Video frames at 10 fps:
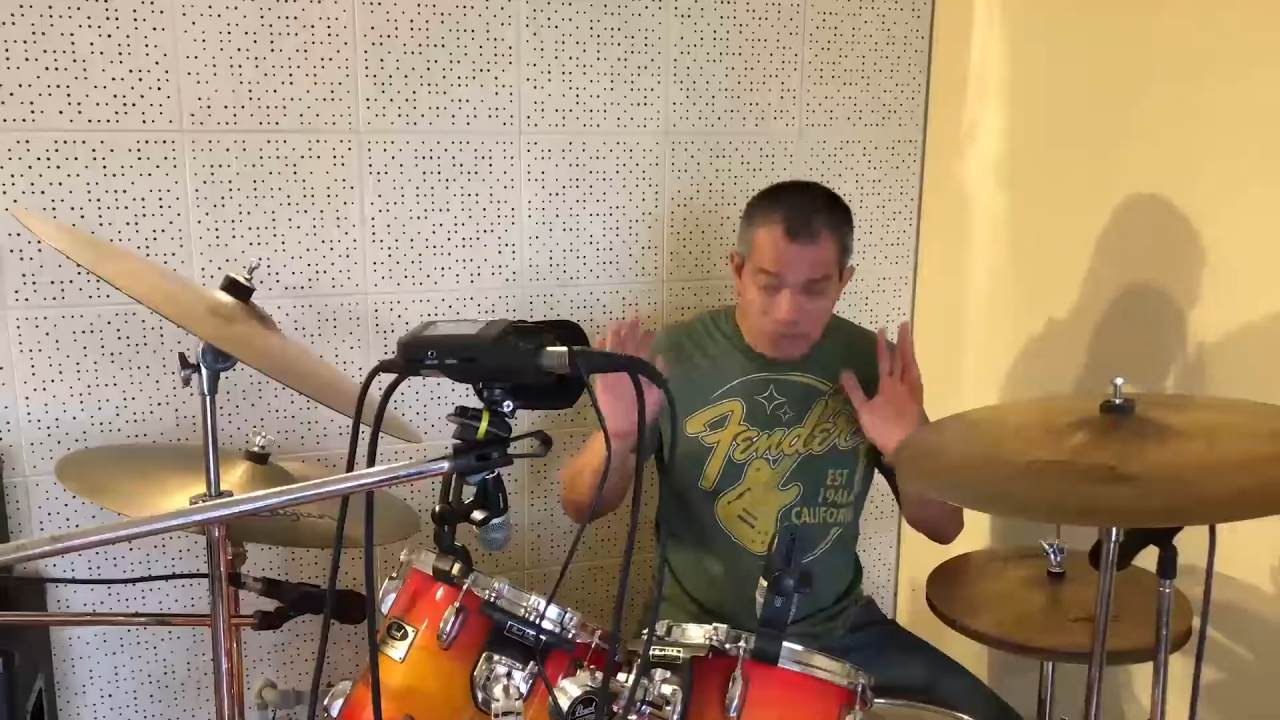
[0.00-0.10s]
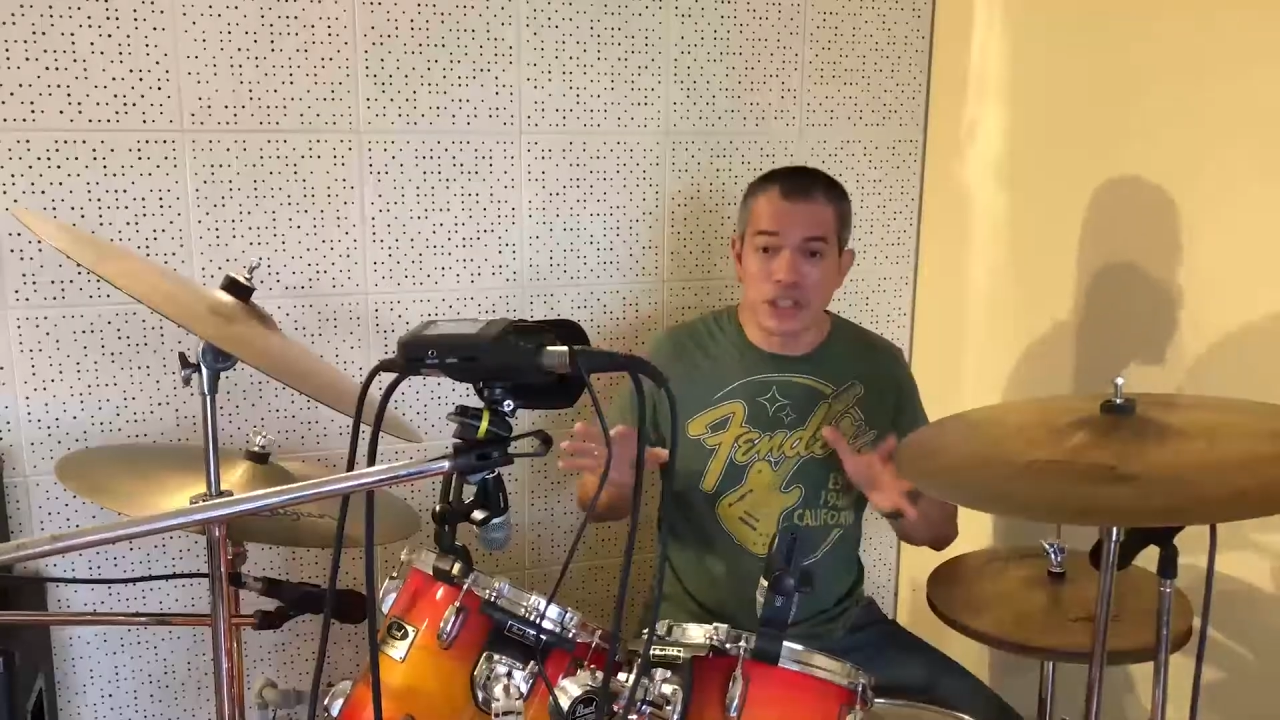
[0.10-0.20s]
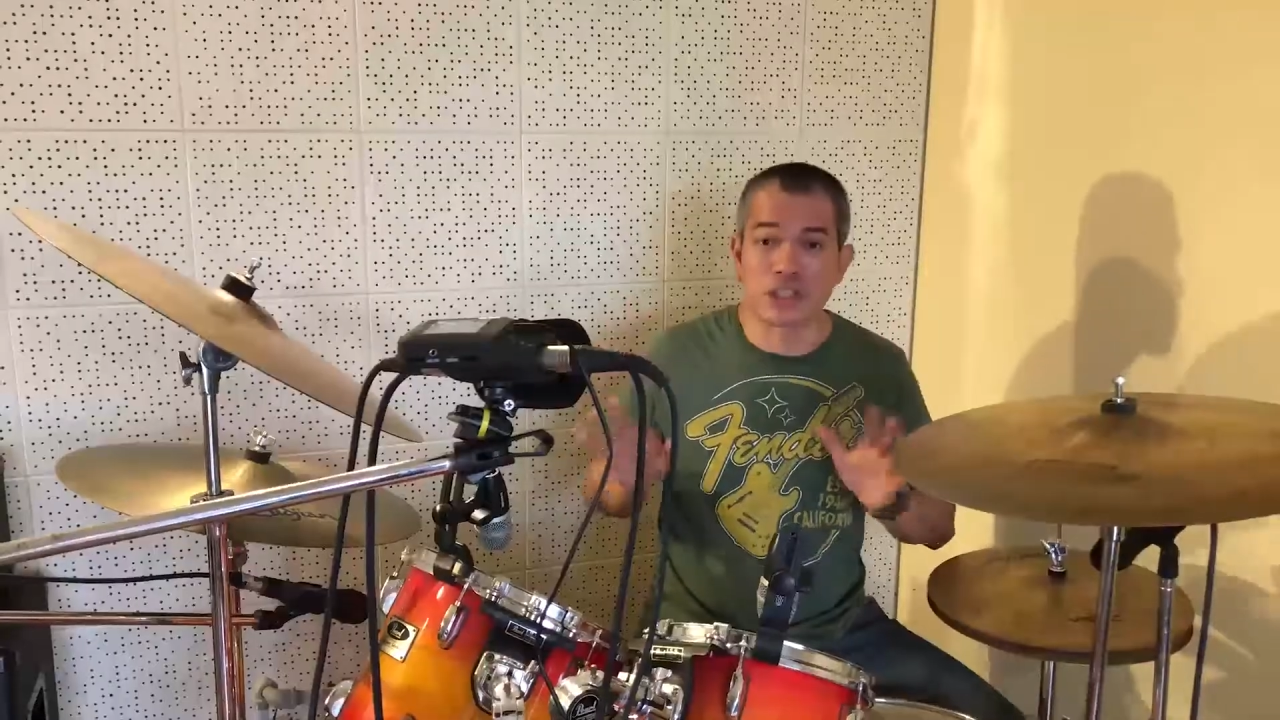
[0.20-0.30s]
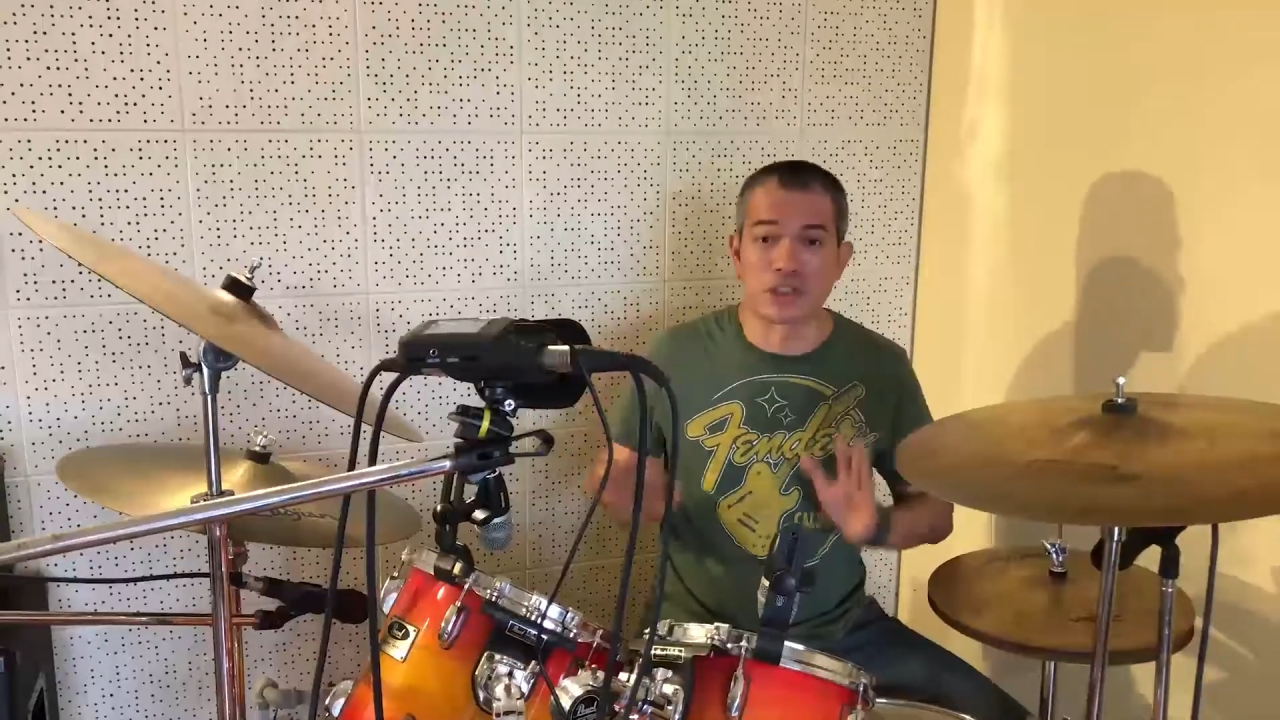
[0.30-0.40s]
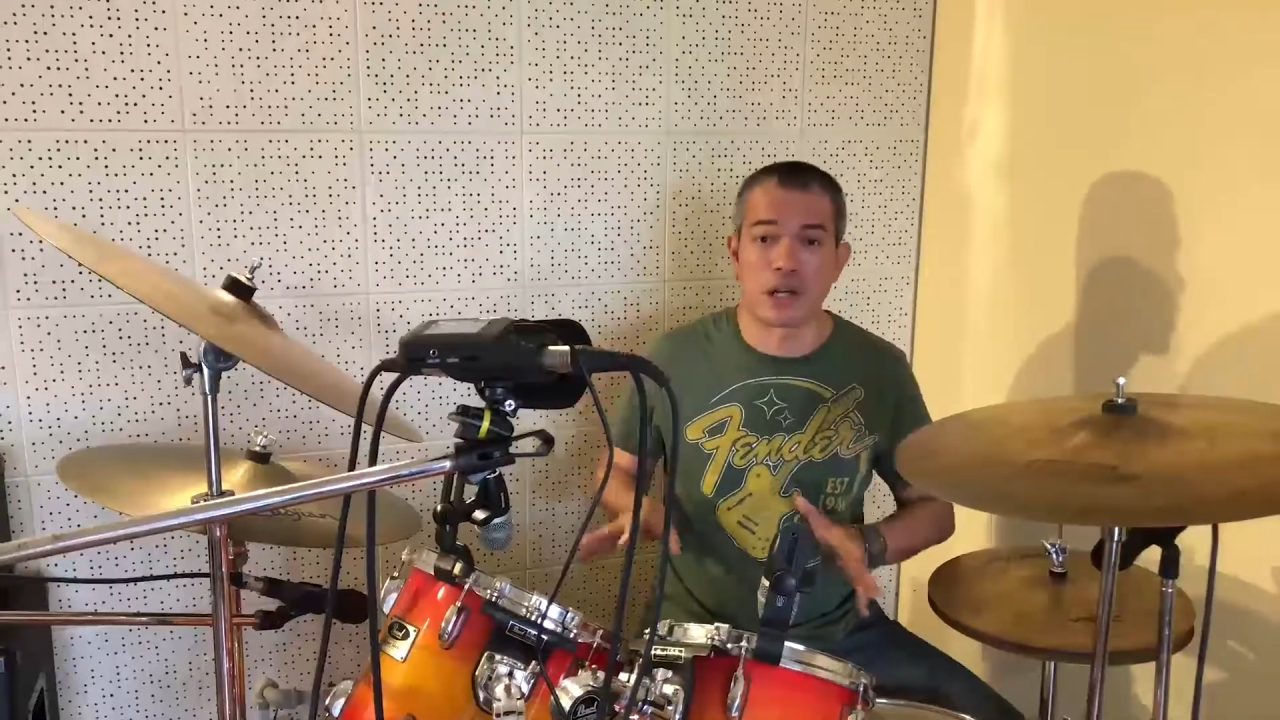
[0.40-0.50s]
in this